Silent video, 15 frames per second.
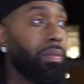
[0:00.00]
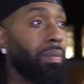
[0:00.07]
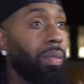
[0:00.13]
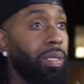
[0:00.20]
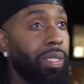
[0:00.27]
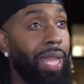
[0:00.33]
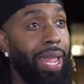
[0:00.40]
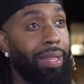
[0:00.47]

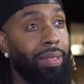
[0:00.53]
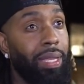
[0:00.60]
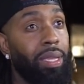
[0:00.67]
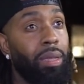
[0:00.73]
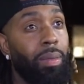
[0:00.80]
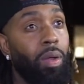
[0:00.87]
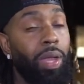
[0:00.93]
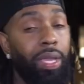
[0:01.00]
it's not
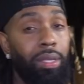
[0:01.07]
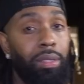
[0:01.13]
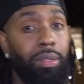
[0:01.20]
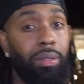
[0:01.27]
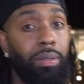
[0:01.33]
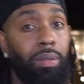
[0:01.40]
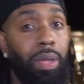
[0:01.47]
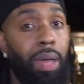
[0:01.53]
them. Okay.
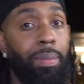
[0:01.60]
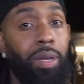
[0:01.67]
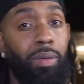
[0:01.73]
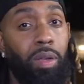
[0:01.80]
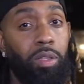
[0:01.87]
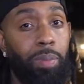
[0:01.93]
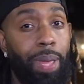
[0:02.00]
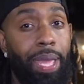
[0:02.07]
I'm in the
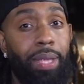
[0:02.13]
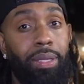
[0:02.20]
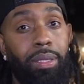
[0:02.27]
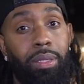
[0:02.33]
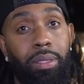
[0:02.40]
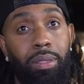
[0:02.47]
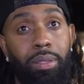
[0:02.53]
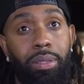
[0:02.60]
wrong spot.
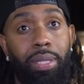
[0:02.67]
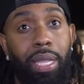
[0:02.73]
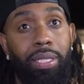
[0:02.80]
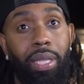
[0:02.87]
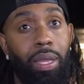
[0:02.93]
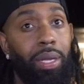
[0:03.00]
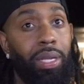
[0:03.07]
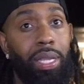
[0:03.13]

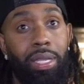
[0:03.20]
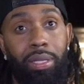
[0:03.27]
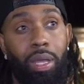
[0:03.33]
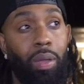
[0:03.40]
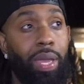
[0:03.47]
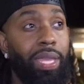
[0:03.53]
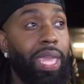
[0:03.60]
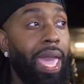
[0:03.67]
That's all it is.
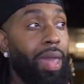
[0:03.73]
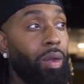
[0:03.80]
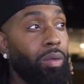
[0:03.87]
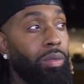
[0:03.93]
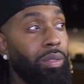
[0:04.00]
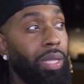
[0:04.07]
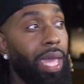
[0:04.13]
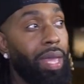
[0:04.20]
Like, okay, y'all
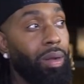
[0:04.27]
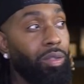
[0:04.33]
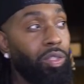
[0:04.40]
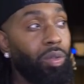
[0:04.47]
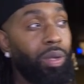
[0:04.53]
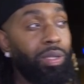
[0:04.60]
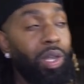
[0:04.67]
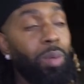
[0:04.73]
don't y'all don't
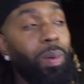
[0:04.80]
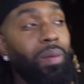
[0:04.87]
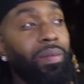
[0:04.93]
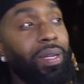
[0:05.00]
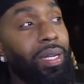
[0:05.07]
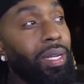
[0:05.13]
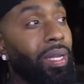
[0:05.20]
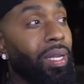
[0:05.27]
snort dope over
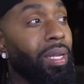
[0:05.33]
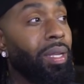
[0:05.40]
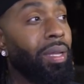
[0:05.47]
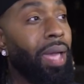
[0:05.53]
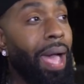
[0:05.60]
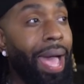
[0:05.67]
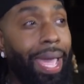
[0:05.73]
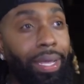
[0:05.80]
here?
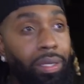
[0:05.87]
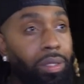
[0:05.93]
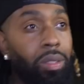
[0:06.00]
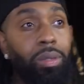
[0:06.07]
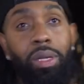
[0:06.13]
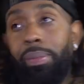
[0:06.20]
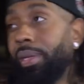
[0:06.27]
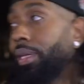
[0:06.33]
All right, cool.
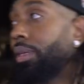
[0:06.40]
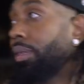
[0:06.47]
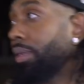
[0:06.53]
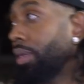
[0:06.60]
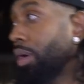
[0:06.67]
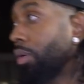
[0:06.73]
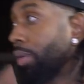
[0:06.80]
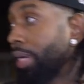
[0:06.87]
Let me
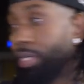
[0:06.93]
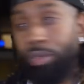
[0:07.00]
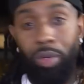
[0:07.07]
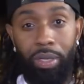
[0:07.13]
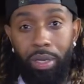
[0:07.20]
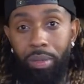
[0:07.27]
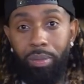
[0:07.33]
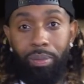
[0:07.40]
go where they
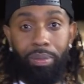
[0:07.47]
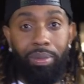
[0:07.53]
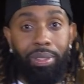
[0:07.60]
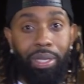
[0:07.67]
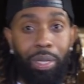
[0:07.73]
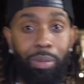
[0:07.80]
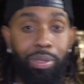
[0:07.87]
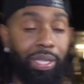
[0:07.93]
snort dope.
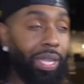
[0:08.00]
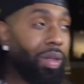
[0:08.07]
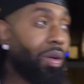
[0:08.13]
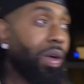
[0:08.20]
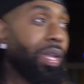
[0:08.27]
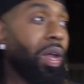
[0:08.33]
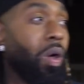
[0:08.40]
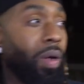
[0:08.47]
You know what I'm saying?
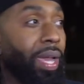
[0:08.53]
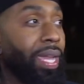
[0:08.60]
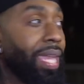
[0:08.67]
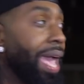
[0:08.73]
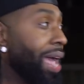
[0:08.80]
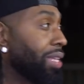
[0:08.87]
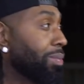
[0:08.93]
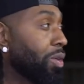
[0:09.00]
Or, okay,
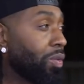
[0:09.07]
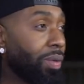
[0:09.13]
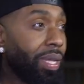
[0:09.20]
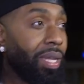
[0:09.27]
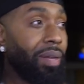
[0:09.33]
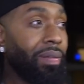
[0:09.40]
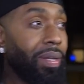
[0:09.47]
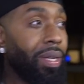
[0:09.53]
y'all smoke
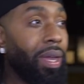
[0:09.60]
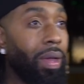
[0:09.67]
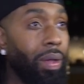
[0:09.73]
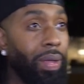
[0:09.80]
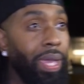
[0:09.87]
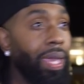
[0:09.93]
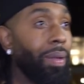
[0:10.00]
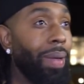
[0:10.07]
weed over here?
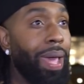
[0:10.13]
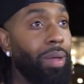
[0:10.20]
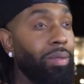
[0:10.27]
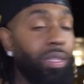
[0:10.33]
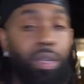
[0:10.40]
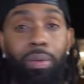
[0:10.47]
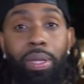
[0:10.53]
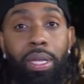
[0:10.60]
Okay, well, I don't
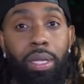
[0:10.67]
sell weed.